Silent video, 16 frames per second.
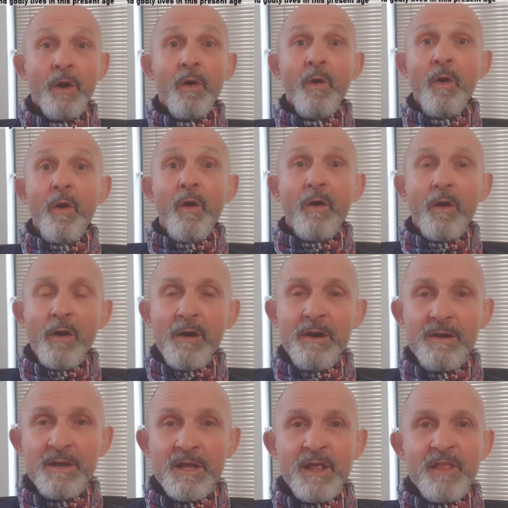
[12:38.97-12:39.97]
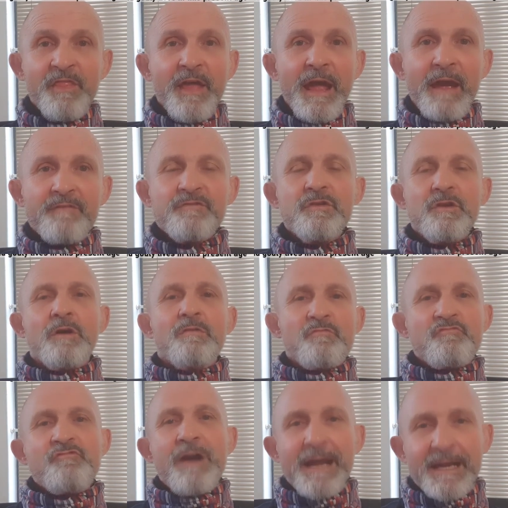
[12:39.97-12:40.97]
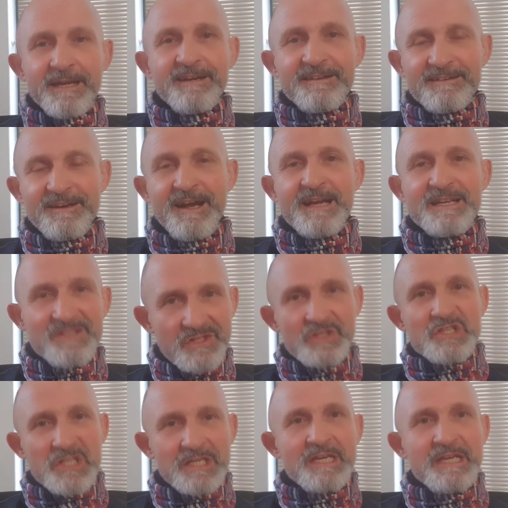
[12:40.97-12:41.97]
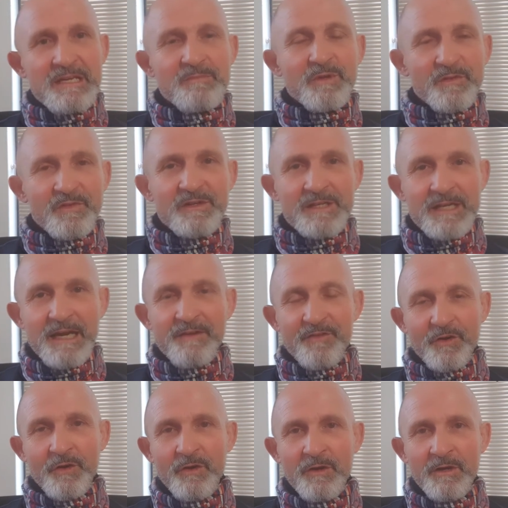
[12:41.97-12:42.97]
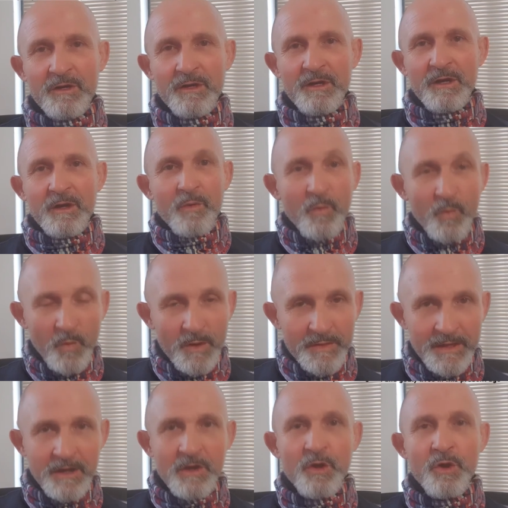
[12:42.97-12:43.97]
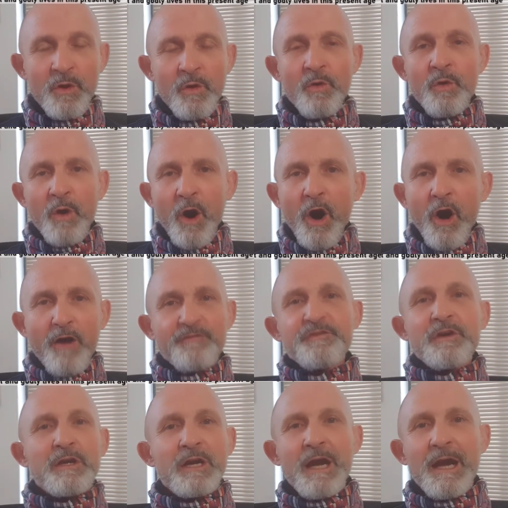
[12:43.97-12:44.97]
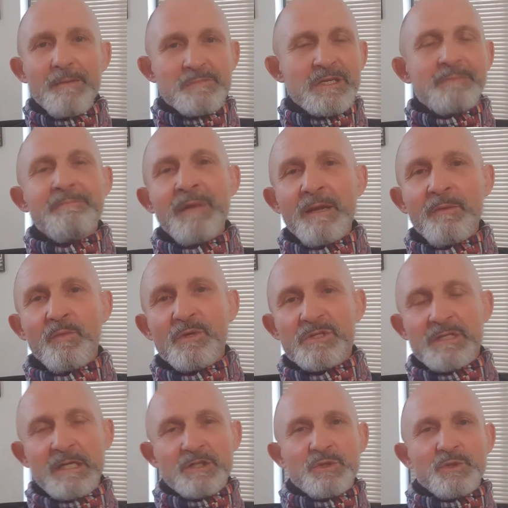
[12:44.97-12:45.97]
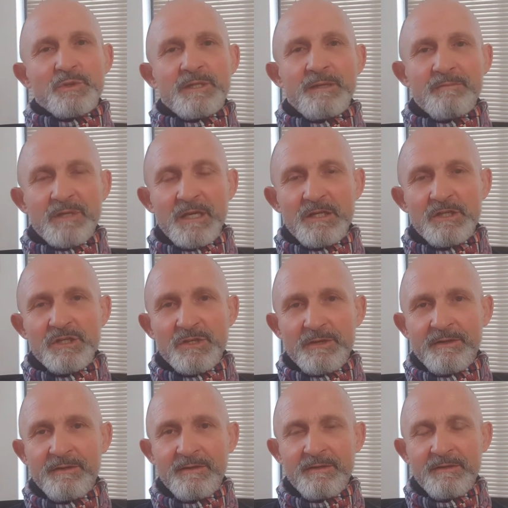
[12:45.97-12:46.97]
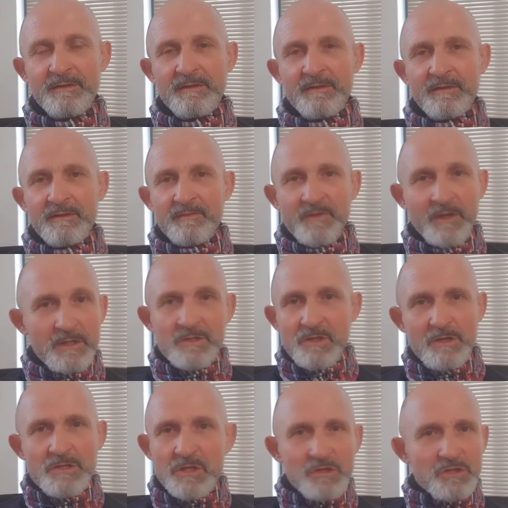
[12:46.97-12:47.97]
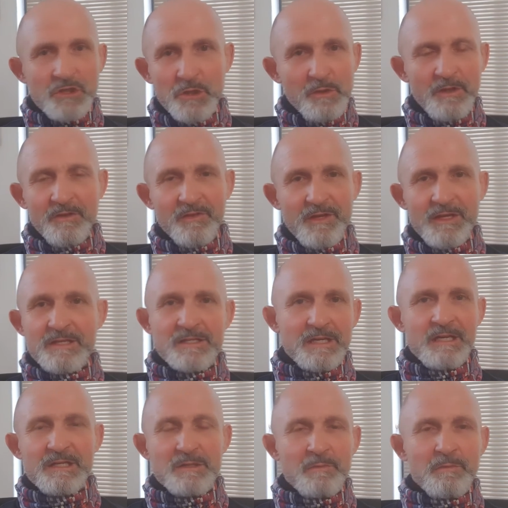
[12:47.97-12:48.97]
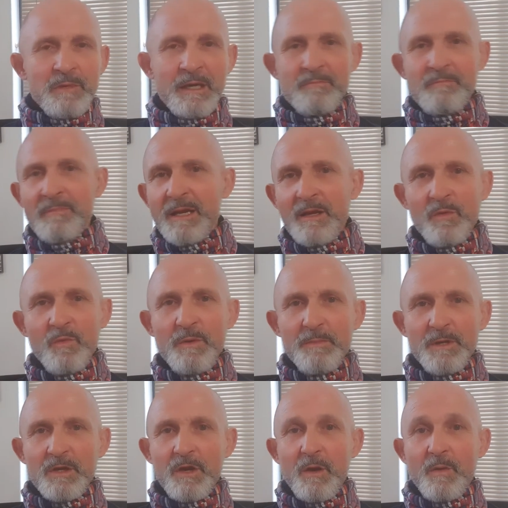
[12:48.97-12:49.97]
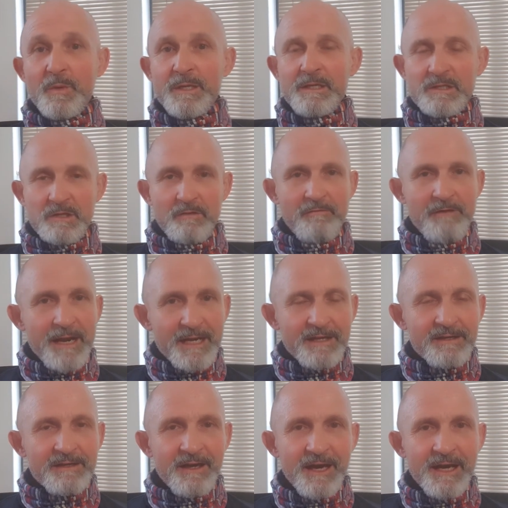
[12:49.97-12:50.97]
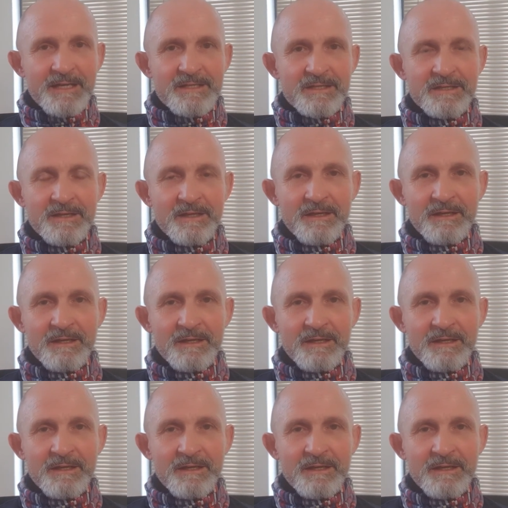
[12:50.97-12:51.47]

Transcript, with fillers: or they have not recognized the scheme of the devil with it, who, who often comes at men with sexual temptation. Those, those are two of the things, and, as, and men and women of God, we need to recognize,